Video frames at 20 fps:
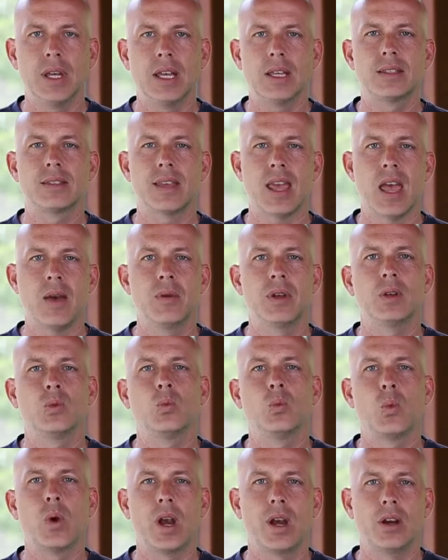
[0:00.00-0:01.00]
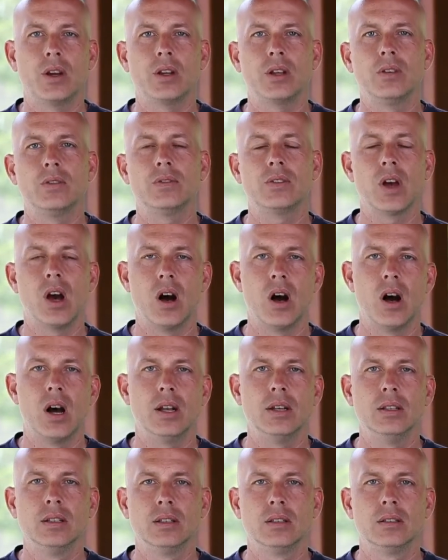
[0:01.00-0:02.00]
examine where you've
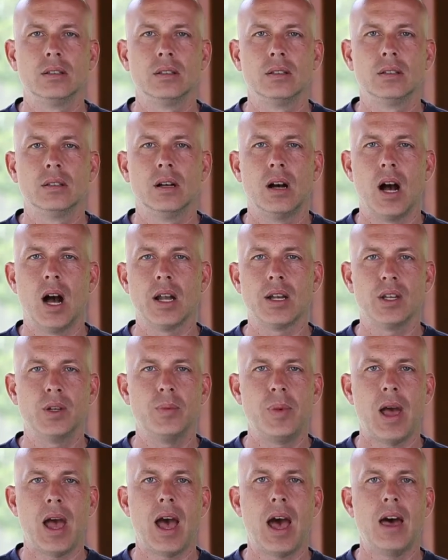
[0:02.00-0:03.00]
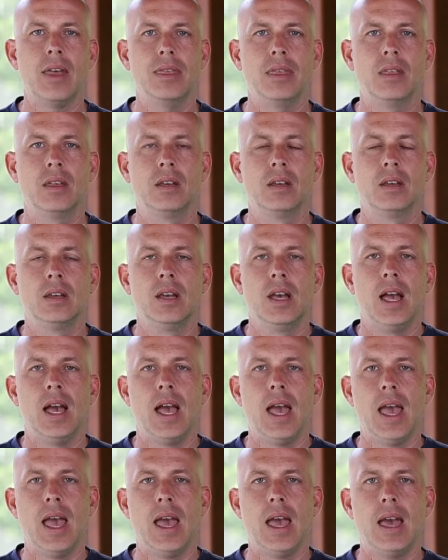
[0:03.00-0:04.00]
gone on your path,
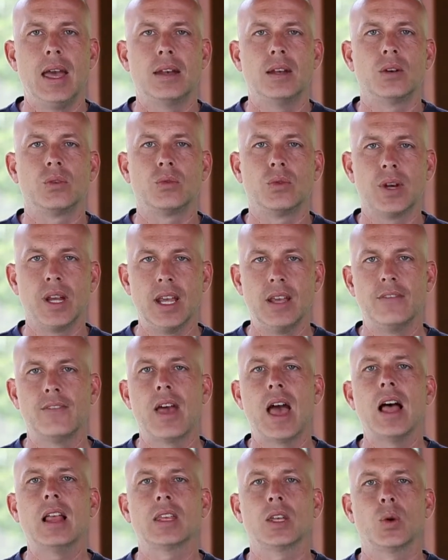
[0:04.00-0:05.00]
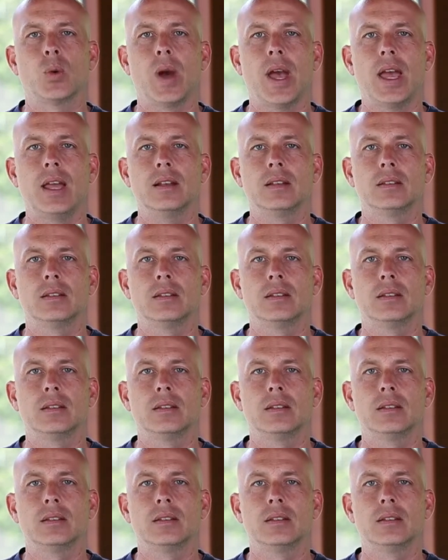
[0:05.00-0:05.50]
and reevaluate